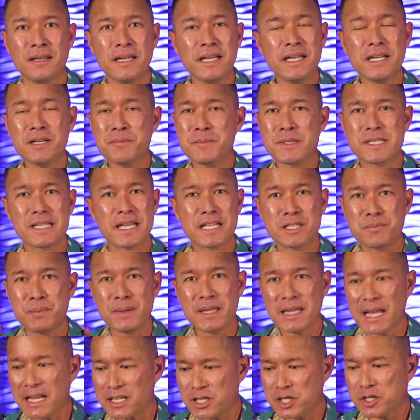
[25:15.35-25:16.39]
Intimacy, it's
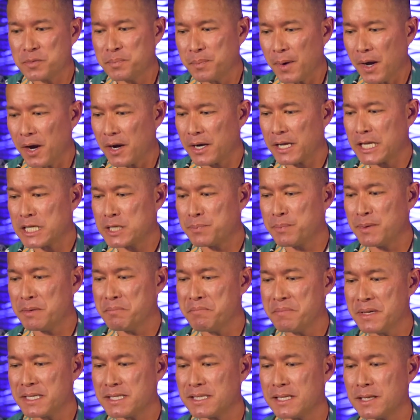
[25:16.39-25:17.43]
been that spark, it's
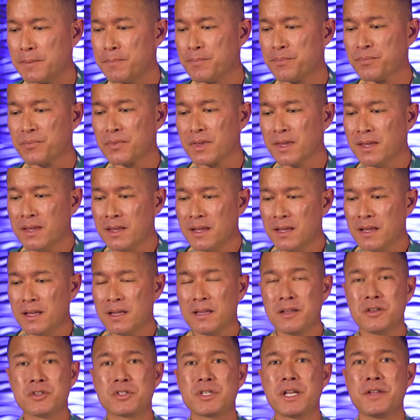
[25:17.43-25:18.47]
been missing.
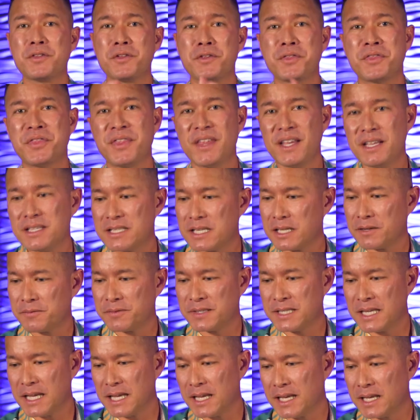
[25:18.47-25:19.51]
There's other things that have
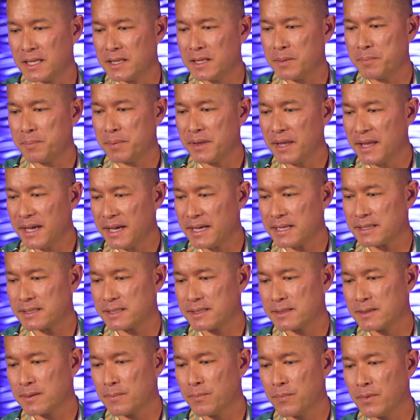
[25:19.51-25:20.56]
taken the
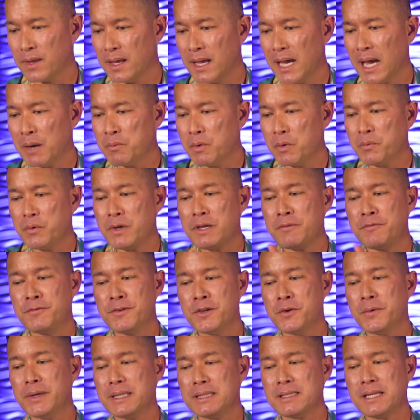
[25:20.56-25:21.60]
place. And what we
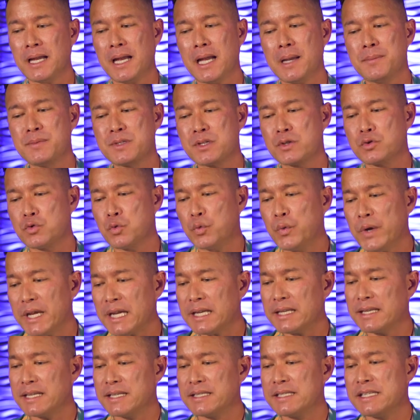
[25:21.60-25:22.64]
view at times as
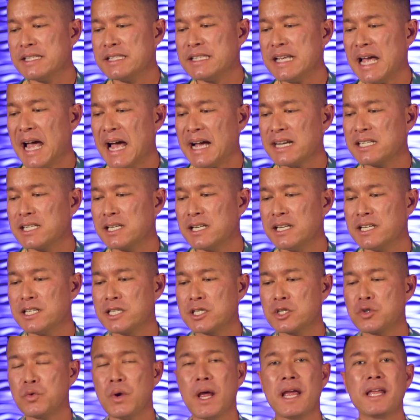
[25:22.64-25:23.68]
weakness is actually
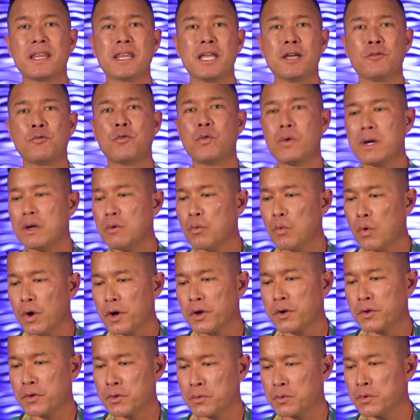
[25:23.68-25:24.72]
strength if we
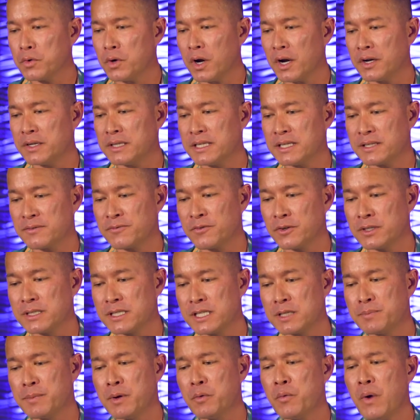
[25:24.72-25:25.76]
work through our
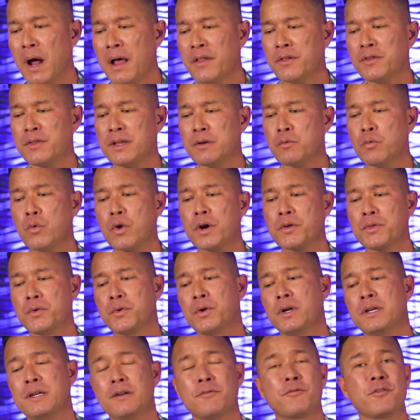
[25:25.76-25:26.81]
differences. But rather than work through
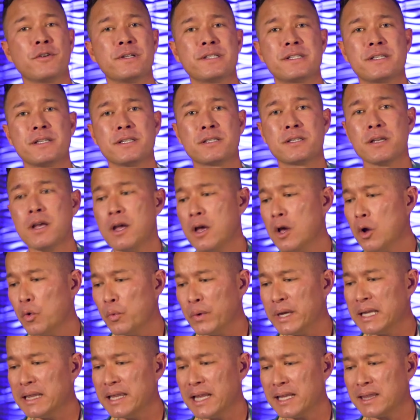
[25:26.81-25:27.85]
our differences,
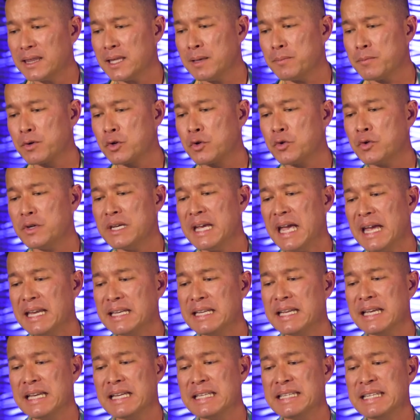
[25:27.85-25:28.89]
we let them
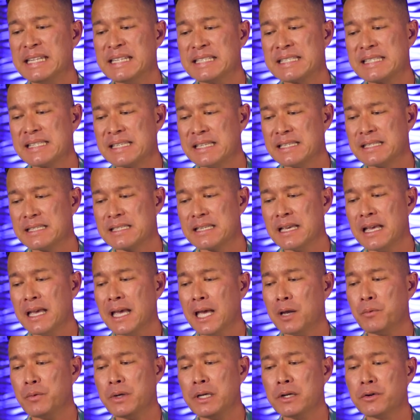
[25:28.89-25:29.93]
create distance
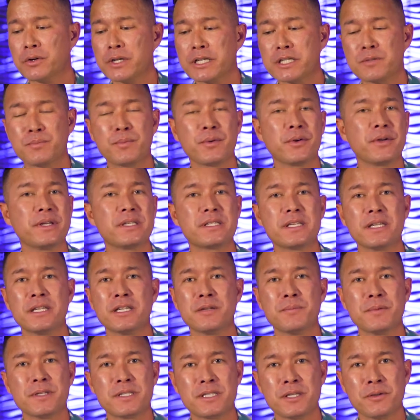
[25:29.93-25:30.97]
and we don't experience
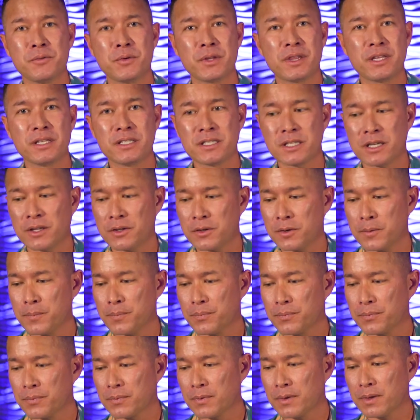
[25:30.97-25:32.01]
intimacy with each other.
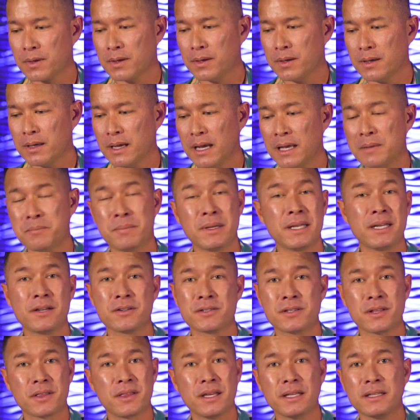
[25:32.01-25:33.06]
But
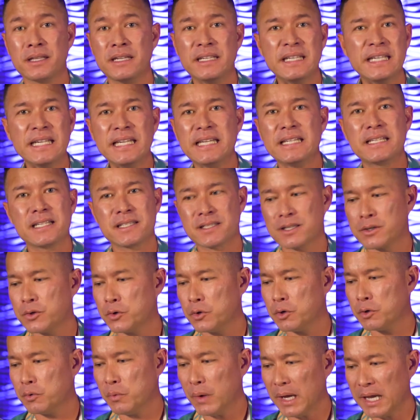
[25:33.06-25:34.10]
here's the thing, the need doesn't
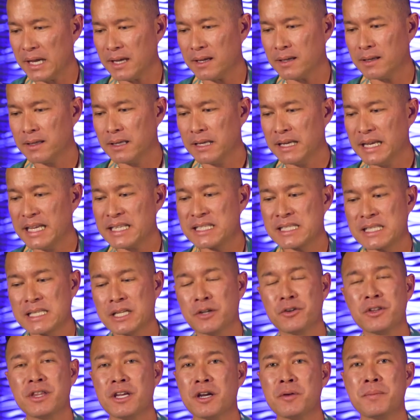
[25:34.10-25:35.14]
go away. It's
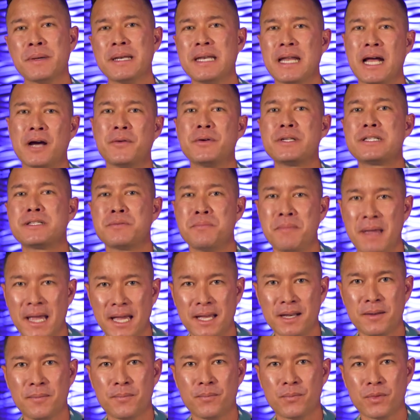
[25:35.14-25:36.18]
still there, but now it's
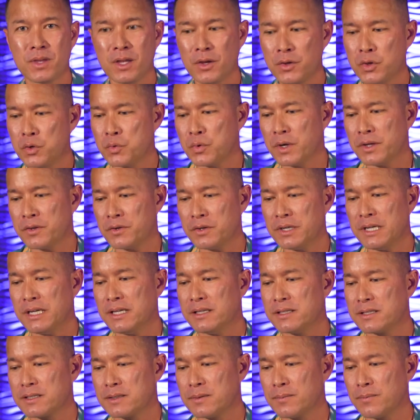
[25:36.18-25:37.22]
met through other
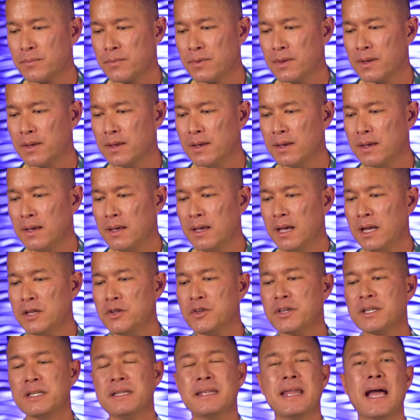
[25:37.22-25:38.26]
needs. And
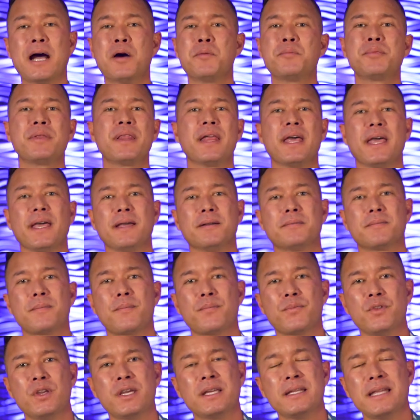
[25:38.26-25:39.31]
you can downplay
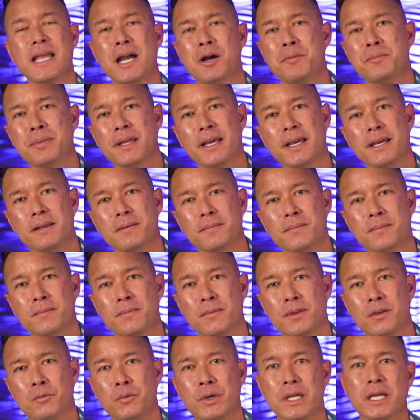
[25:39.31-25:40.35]
it.
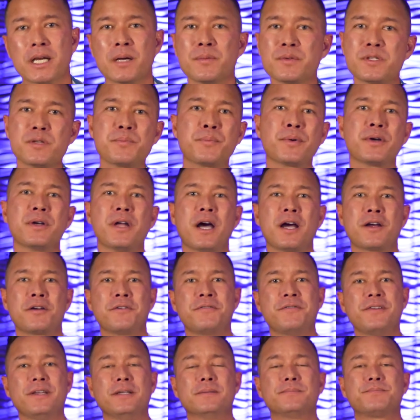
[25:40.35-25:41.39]
When it comes to
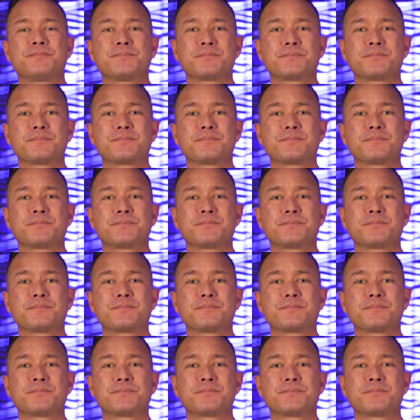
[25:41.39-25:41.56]
pornography,